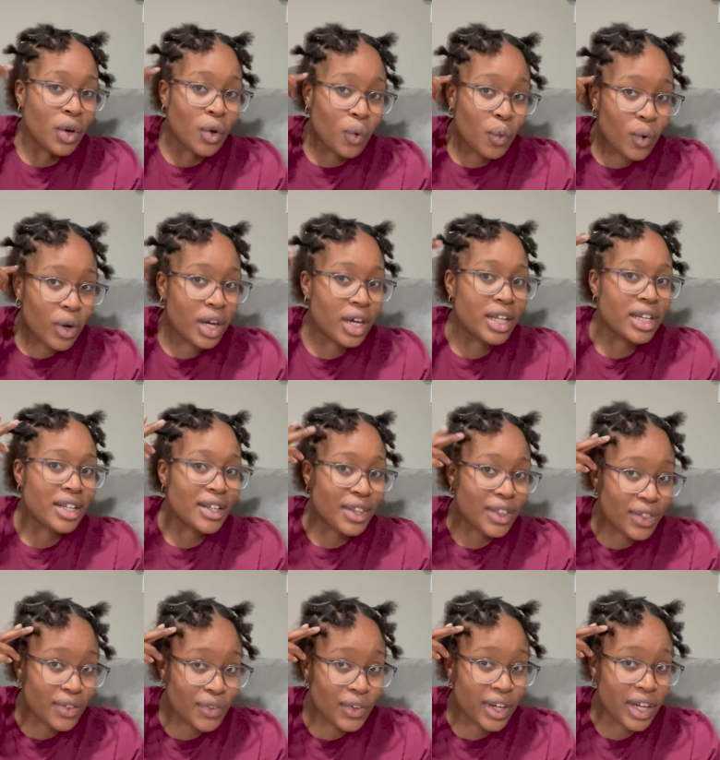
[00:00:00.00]
1,
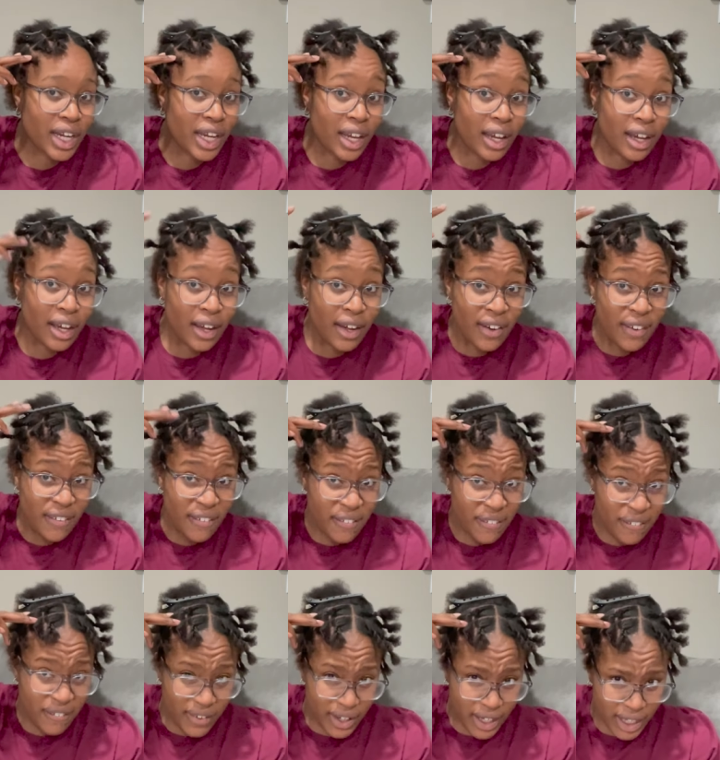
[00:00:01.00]
3,
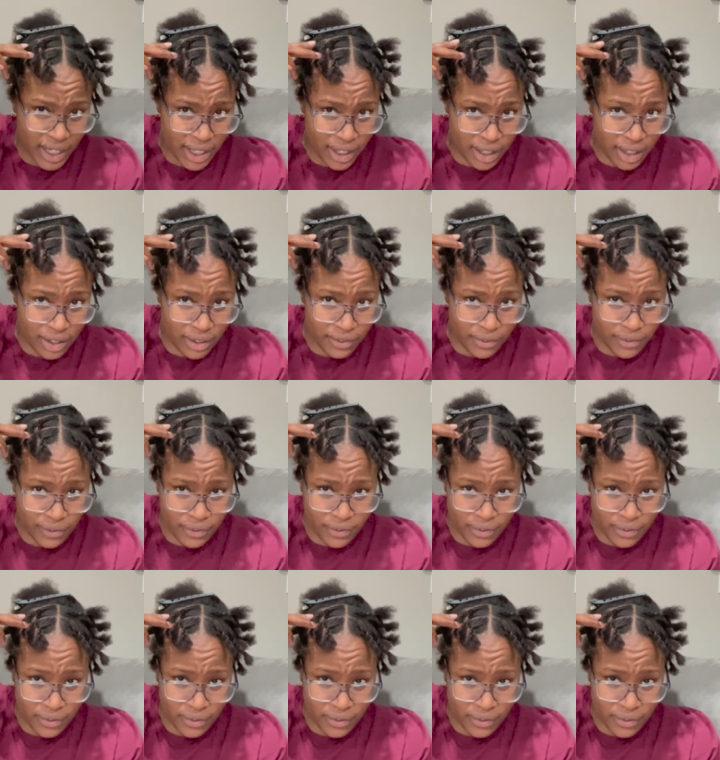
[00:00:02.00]
5,